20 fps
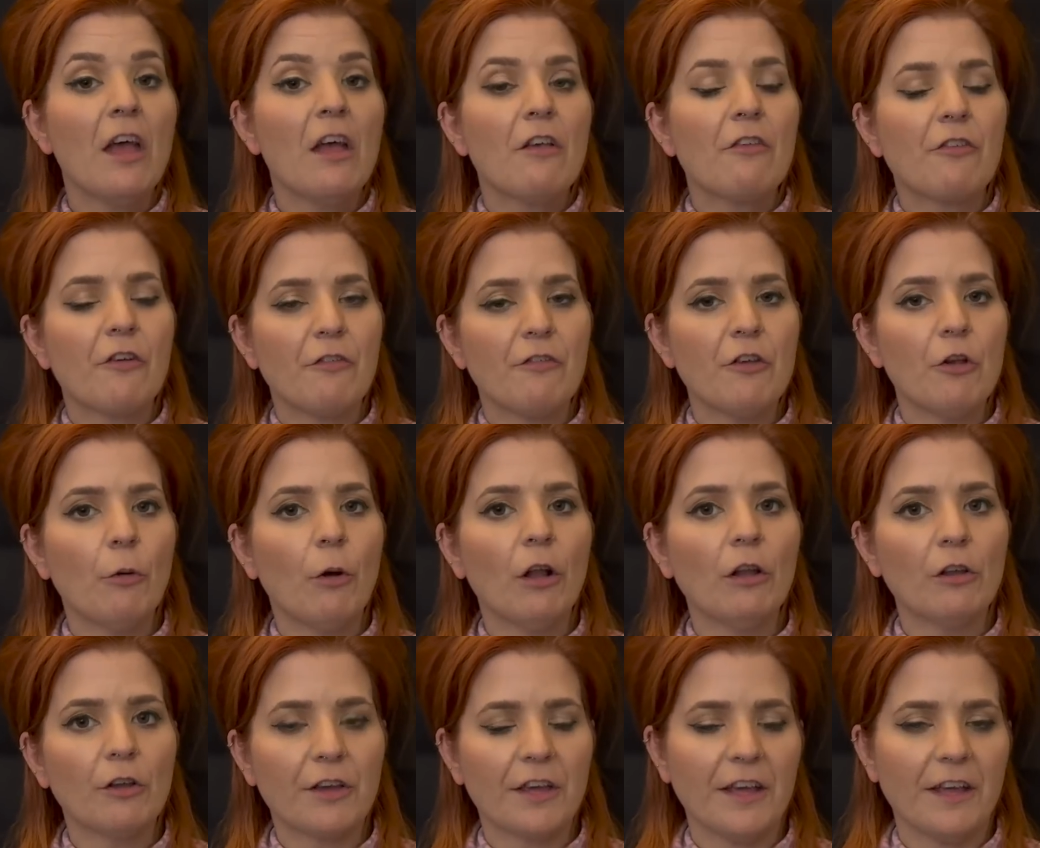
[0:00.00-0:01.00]
So if you are
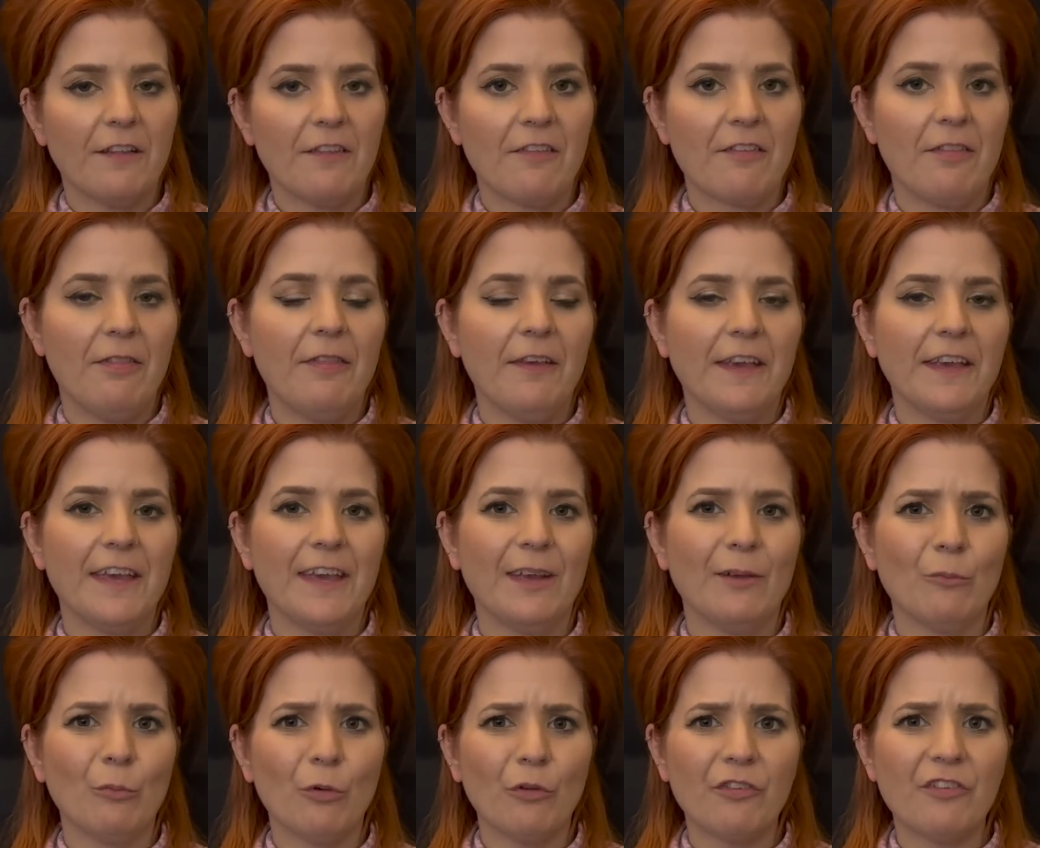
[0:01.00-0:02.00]
looking at this and
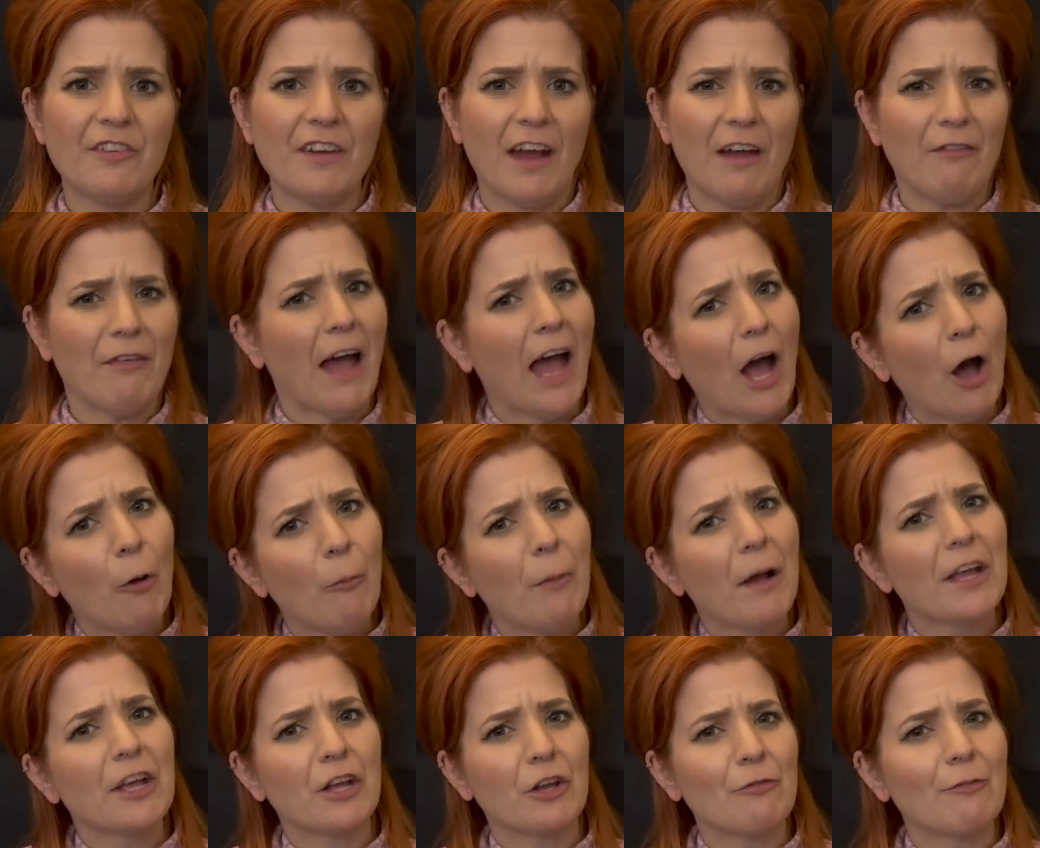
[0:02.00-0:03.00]
thinking, well, Steph, how am
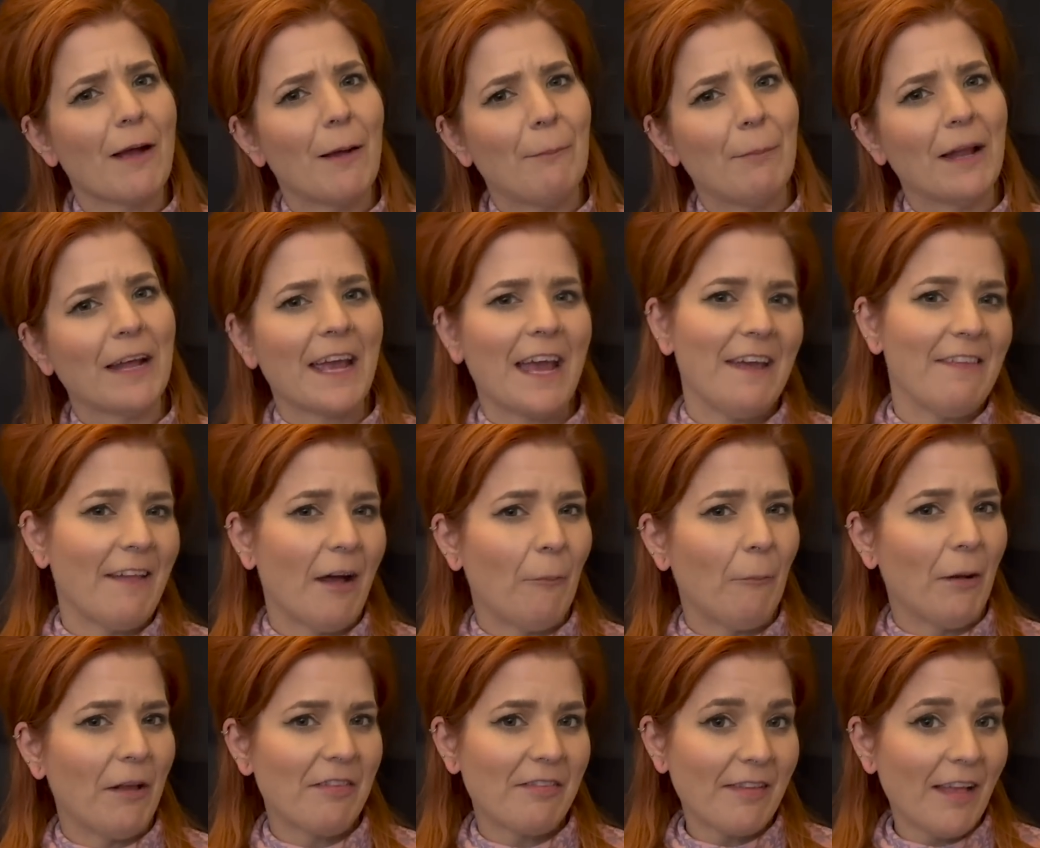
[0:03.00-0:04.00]
I going to replicate that
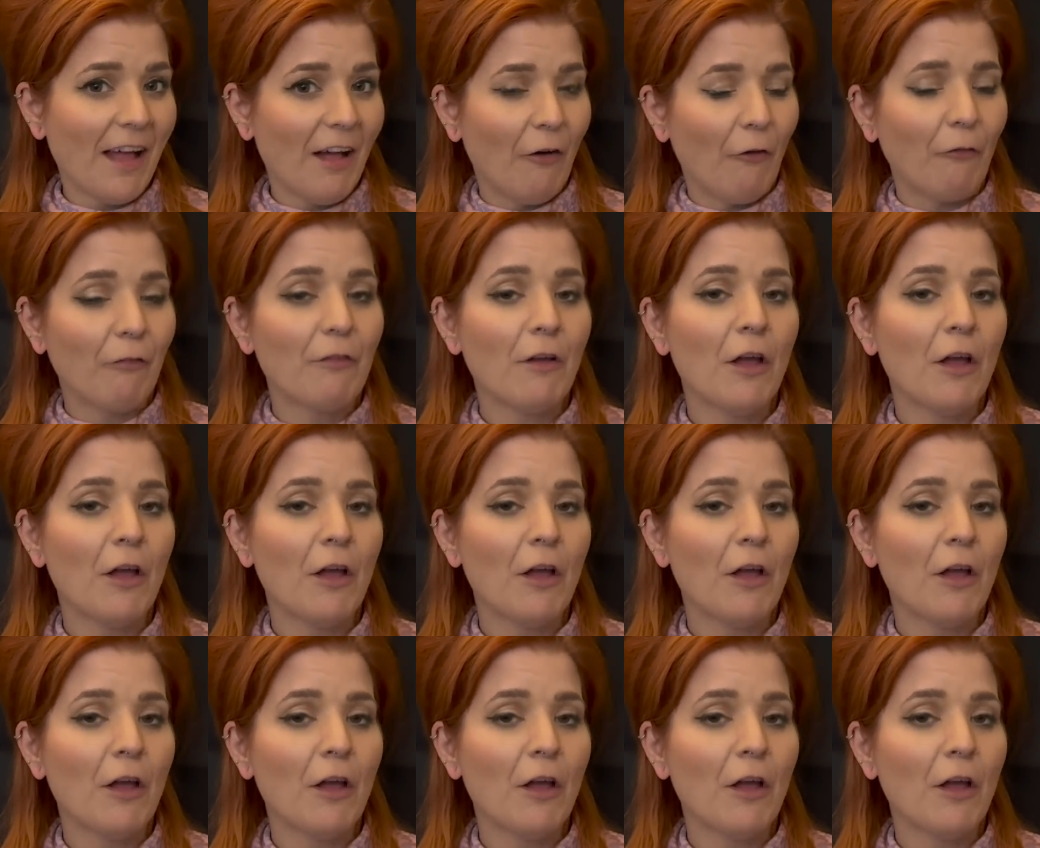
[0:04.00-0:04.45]
myself?